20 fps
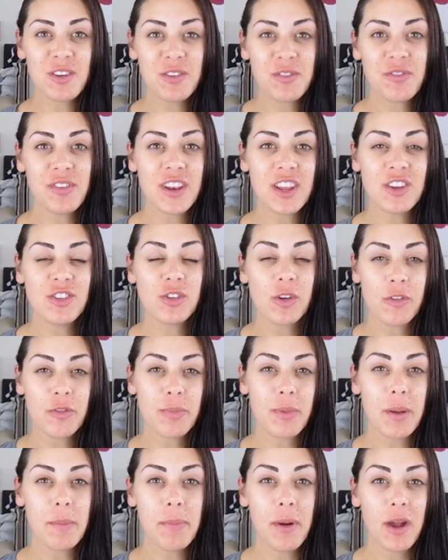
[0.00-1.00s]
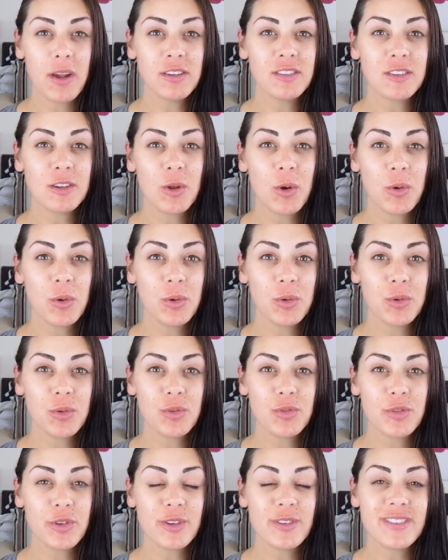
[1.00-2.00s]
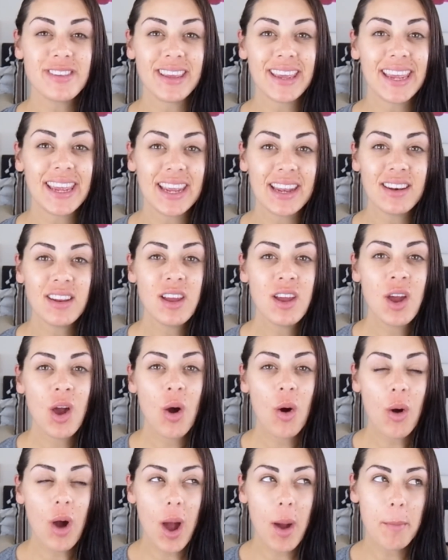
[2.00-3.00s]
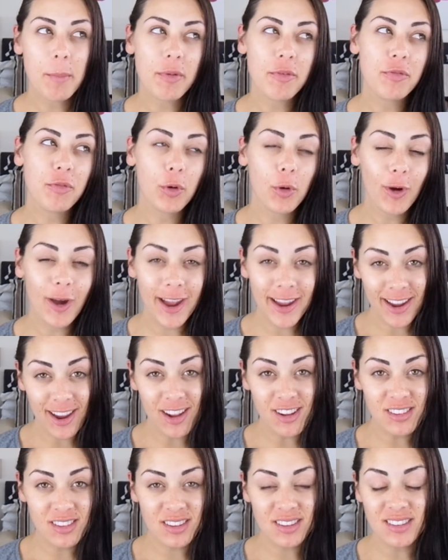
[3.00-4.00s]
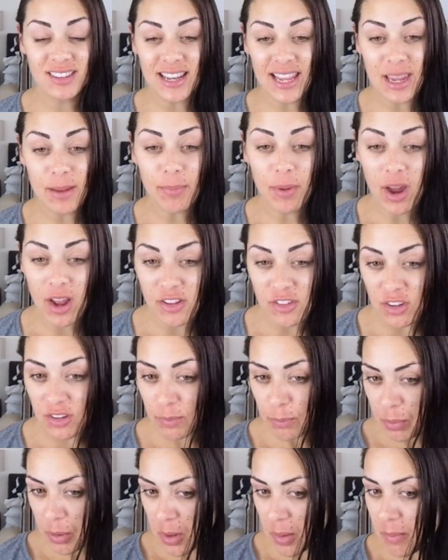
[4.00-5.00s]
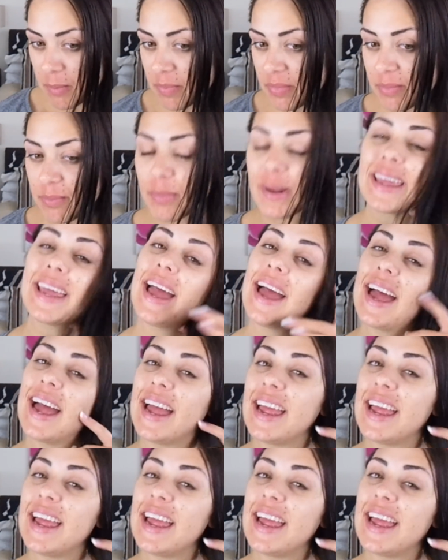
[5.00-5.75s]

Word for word: Finish off my post long haul routine, before I go to sleep, I just put my hair